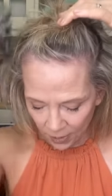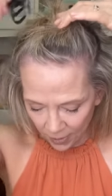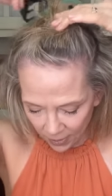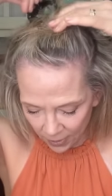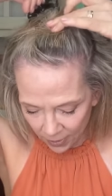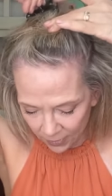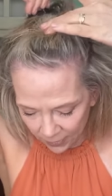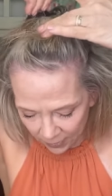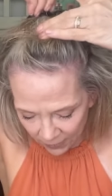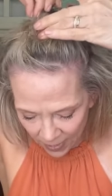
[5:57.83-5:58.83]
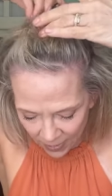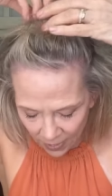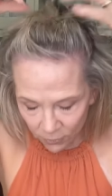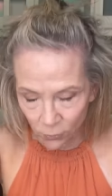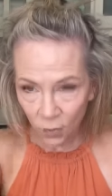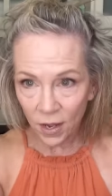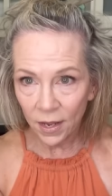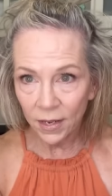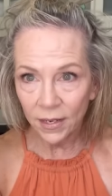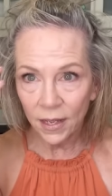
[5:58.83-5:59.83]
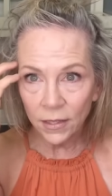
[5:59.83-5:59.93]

and get that out of the way.